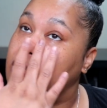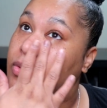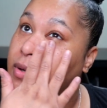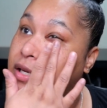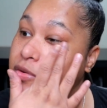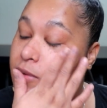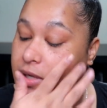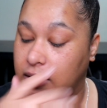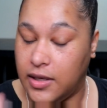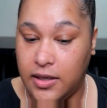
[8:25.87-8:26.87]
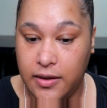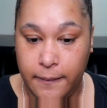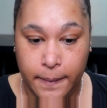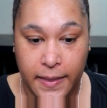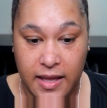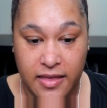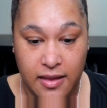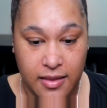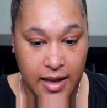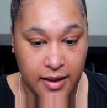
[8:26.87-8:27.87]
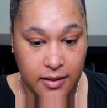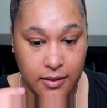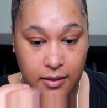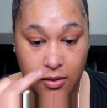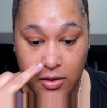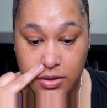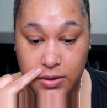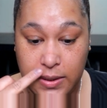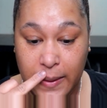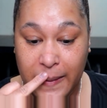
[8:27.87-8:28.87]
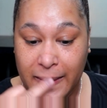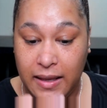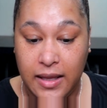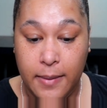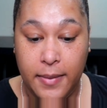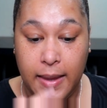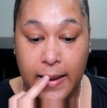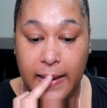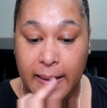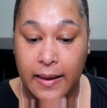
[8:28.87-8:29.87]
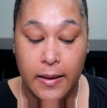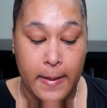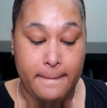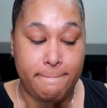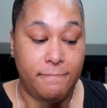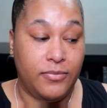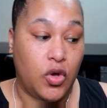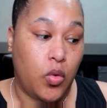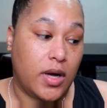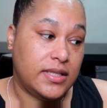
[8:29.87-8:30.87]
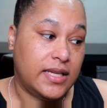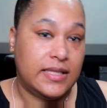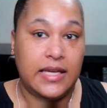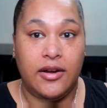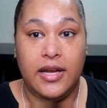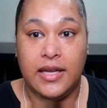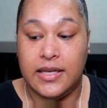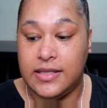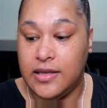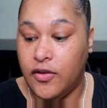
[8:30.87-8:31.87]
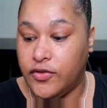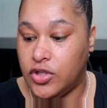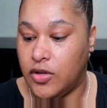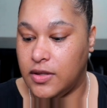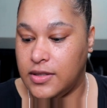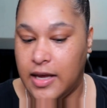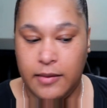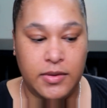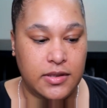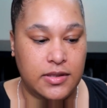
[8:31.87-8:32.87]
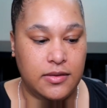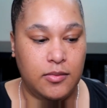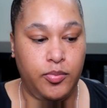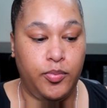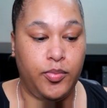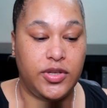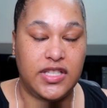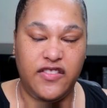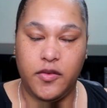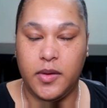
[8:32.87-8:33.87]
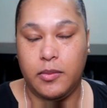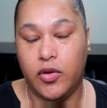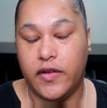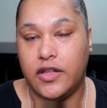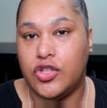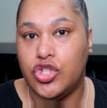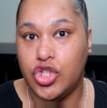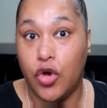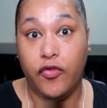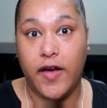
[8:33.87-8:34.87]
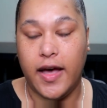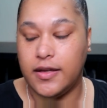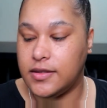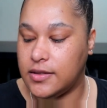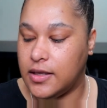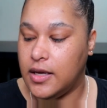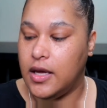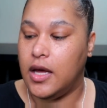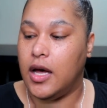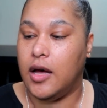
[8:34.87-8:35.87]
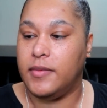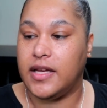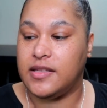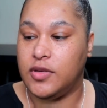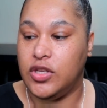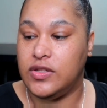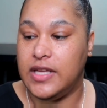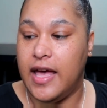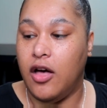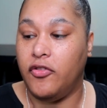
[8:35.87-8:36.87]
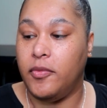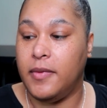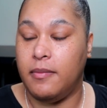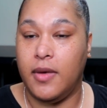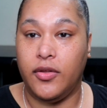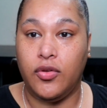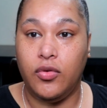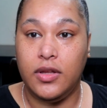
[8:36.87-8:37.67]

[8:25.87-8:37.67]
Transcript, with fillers: 2020 did. I think that also too can be quasi scary in itself, to know that time is perceivably moving so fast. Next, I'm going to use the Elf Mint Melt